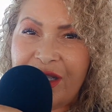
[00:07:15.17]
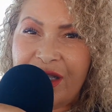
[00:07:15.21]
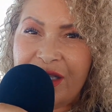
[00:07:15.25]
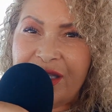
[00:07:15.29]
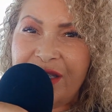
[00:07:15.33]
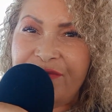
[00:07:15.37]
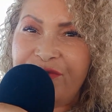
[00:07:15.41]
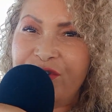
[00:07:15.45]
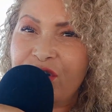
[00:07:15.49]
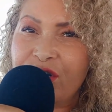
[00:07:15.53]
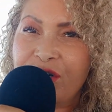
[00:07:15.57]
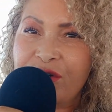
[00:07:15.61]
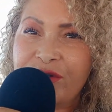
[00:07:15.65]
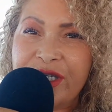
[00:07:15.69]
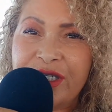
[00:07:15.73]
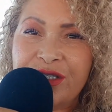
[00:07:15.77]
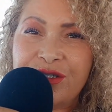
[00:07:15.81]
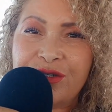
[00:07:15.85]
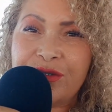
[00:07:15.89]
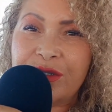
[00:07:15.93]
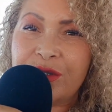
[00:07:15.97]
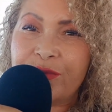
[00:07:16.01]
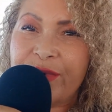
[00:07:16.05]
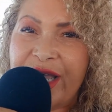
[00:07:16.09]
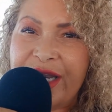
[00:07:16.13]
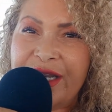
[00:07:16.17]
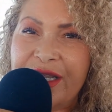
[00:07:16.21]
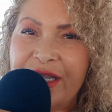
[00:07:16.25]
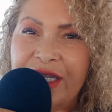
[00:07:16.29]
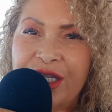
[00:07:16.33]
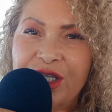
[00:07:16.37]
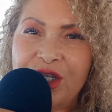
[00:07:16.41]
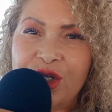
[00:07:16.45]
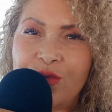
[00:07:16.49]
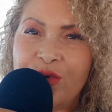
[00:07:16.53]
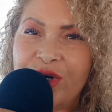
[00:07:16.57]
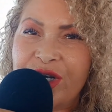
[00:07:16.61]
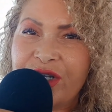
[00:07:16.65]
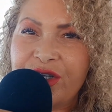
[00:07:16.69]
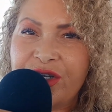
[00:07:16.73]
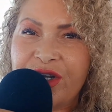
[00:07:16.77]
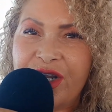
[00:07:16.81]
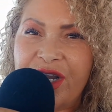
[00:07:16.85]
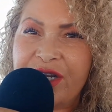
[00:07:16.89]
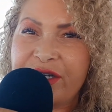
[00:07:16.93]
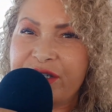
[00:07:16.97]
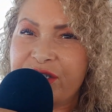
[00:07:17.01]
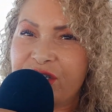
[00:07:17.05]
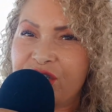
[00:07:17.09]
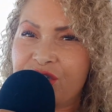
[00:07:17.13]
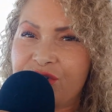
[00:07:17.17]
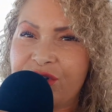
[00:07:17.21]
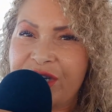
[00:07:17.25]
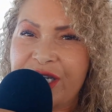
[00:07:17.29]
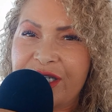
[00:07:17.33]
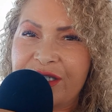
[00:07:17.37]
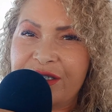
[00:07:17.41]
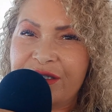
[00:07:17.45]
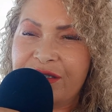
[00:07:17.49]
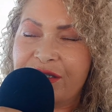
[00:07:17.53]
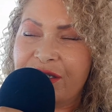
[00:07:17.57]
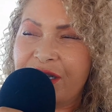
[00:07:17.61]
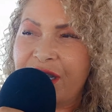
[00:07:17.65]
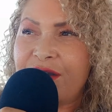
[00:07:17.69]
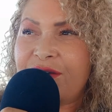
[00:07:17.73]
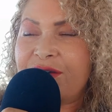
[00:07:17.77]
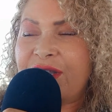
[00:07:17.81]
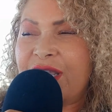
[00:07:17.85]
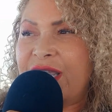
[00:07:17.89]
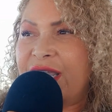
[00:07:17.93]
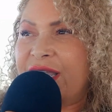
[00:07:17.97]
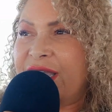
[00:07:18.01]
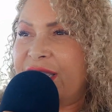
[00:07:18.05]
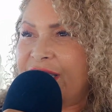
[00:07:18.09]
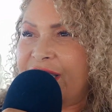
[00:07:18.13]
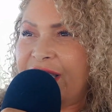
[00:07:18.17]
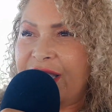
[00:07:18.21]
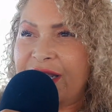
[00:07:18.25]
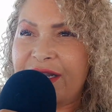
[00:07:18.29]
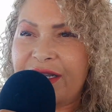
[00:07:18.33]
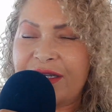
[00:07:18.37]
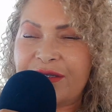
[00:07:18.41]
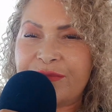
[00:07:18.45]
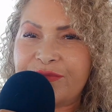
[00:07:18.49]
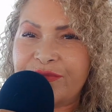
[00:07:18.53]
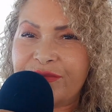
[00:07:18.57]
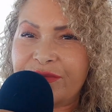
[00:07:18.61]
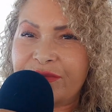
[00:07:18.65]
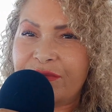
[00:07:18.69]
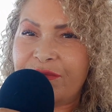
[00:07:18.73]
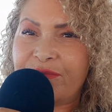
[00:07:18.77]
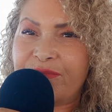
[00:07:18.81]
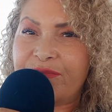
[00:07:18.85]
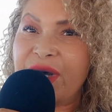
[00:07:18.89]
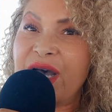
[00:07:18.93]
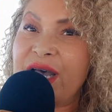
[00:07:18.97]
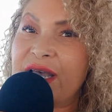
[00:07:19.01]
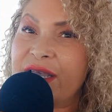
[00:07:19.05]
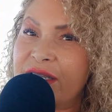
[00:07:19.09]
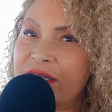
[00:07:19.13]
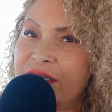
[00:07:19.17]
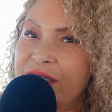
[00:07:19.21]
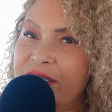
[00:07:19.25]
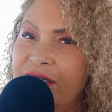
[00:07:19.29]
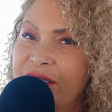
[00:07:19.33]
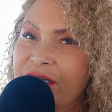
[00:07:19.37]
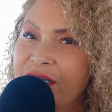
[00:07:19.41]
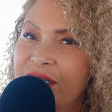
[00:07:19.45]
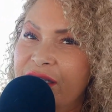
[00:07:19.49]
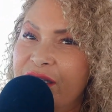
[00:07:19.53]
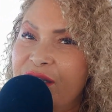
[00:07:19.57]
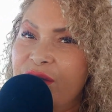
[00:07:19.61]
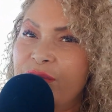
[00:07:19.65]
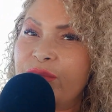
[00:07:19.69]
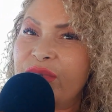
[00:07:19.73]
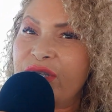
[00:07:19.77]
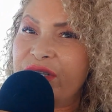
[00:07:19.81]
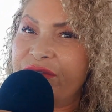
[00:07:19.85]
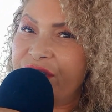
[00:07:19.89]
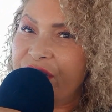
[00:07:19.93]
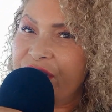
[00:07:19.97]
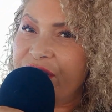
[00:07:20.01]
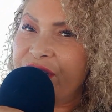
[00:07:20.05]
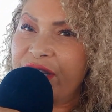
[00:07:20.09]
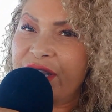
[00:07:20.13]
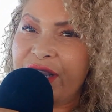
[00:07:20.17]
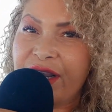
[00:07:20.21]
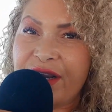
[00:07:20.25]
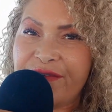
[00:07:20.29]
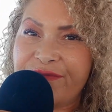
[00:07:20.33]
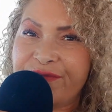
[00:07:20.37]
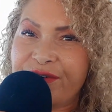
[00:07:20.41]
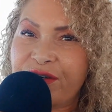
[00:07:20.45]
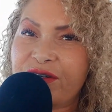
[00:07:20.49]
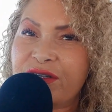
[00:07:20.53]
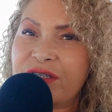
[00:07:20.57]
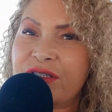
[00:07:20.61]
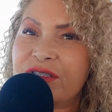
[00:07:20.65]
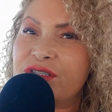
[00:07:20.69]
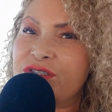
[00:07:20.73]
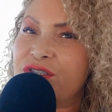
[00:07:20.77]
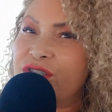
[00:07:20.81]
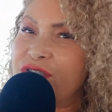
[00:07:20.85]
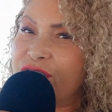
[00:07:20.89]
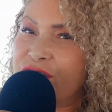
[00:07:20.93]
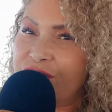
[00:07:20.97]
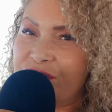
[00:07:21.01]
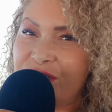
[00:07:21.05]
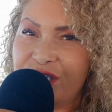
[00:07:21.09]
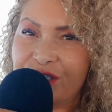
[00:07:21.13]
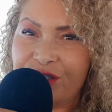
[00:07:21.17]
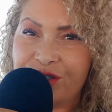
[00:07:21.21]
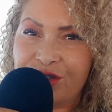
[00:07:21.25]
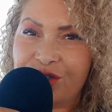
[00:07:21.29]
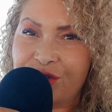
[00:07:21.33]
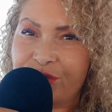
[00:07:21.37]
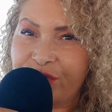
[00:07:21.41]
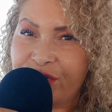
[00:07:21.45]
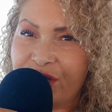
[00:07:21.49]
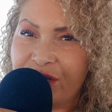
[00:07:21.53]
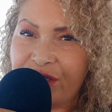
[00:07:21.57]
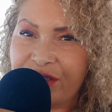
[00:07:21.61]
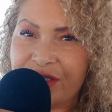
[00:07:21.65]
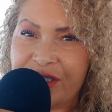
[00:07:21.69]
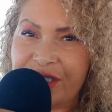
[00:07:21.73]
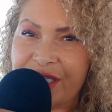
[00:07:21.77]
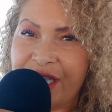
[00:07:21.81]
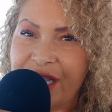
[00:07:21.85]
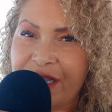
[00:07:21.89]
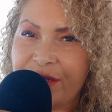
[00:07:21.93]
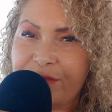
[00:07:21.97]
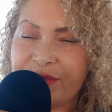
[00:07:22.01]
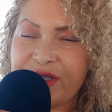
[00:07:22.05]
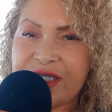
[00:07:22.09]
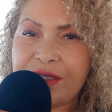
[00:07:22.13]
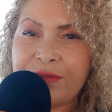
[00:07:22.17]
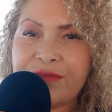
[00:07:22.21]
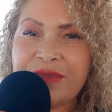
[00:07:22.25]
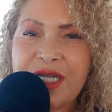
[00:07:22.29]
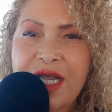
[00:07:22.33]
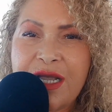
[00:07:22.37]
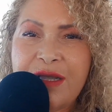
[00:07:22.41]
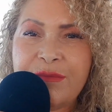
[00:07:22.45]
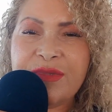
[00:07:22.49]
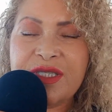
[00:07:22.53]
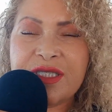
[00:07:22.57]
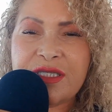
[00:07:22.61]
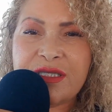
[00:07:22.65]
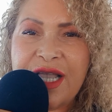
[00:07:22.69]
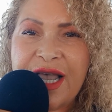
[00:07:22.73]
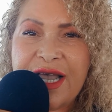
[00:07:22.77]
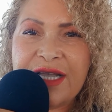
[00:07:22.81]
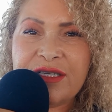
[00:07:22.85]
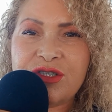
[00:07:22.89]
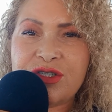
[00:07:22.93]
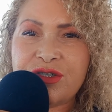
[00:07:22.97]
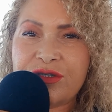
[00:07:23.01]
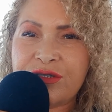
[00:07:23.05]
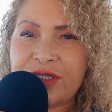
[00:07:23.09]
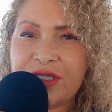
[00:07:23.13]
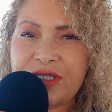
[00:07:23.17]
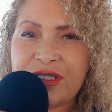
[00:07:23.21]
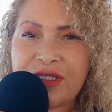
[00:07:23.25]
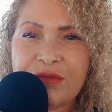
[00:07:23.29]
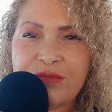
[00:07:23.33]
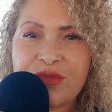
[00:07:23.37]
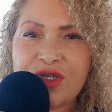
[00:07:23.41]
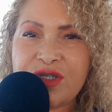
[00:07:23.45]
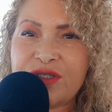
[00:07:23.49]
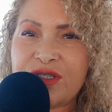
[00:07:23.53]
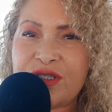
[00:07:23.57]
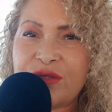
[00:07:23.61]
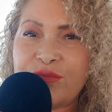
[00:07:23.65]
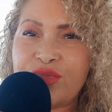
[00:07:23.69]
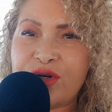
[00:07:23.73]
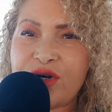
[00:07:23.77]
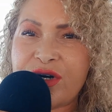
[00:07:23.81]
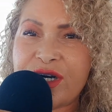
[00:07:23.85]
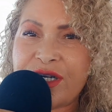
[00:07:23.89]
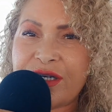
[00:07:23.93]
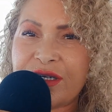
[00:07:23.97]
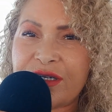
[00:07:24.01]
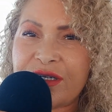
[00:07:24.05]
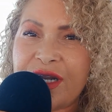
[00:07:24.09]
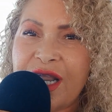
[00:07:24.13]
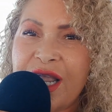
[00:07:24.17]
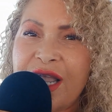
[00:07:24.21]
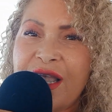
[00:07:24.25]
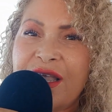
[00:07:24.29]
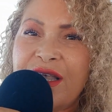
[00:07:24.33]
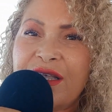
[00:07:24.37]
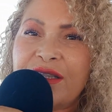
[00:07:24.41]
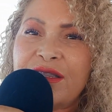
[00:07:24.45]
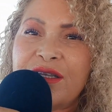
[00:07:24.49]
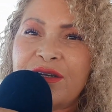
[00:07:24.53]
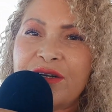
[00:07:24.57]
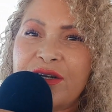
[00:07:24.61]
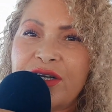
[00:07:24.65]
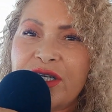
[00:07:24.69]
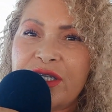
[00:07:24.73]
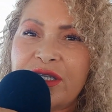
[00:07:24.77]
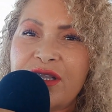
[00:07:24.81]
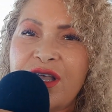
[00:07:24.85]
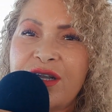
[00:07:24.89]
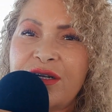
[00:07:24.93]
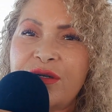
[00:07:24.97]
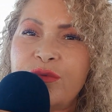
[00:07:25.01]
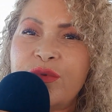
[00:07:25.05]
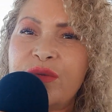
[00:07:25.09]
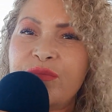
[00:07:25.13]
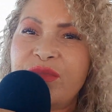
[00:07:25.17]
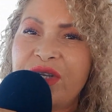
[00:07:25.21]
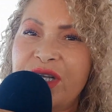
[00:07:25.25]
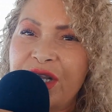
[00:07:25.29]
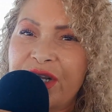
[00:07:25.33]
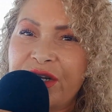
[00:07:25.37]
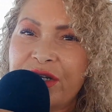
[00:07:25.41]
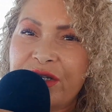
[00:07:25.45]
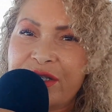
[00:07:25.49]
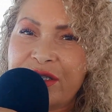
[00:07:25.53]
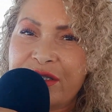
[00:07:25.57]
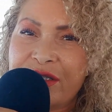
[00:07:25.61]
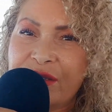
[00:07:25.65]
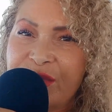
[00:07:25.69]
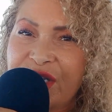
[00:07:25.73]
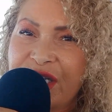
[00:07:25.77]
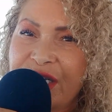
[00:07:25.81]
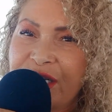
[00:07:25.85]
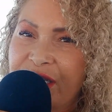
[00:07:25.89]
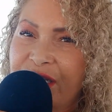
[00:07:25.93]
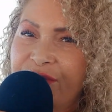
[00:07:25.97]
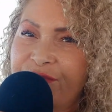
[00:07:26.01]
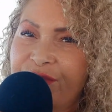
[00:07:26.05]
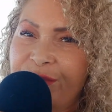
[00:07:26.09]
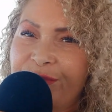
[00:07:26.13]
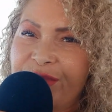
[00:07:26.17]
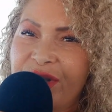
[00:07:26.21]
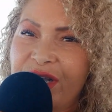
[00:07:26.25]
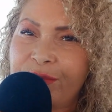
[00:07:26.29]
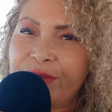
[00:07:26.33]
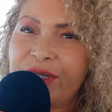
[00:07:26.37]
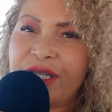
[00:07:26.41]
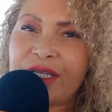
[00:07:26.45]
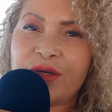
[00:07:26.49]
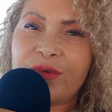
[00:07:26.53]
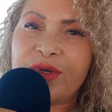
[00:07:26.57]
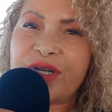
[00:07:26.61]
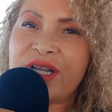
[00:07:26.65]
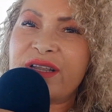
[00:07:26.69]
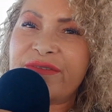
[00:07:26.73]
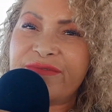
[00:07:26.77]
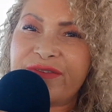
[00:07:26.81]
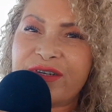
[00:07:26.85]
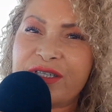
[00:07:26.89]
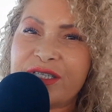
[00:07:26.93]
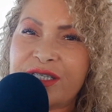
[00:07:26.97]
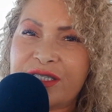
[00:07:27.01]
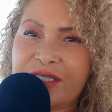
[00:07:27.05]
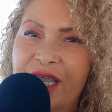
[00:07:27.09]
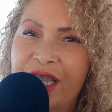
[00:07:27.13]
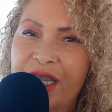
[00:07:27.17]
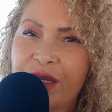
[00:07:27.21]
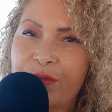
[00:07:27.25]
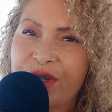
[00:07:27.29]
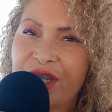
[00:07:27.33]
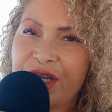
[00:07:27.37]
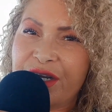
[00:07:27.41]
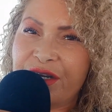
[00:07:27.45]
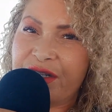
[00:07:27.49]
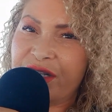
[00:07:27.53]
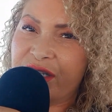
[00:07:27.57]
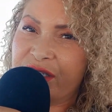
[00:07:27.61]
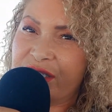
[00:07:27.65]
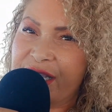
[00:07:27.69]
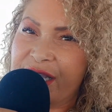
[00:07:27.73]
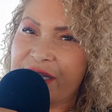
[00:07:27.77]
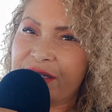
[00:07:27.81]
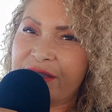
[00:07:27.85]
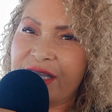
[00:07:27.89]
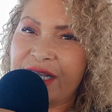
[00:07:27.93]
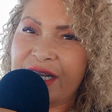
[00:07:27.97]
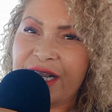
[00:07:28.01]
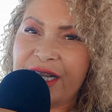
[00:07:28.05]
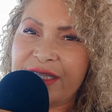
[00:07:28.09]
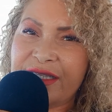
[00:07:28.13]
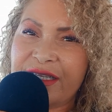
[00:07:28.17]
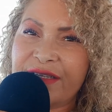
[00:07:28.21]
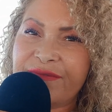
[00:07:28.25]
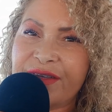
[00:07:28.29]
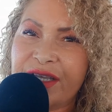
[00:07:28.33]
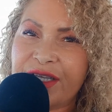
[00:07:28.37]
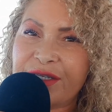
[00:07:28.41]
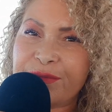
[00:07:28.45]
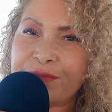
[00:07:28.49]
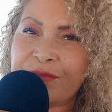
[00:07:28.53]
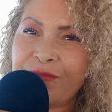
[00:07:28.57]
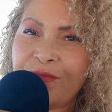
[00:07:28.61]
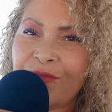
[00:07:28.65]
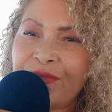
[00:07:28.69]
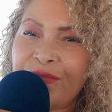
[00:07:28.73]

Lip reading: If you're going to a wedding and you want your hair straightened, okay, I get it. But be very careful. You don't need to do it all the time. Sometimes natural is the most important. There are a lot of women here in the Dominican Republic. When I first came here in the town that I live in,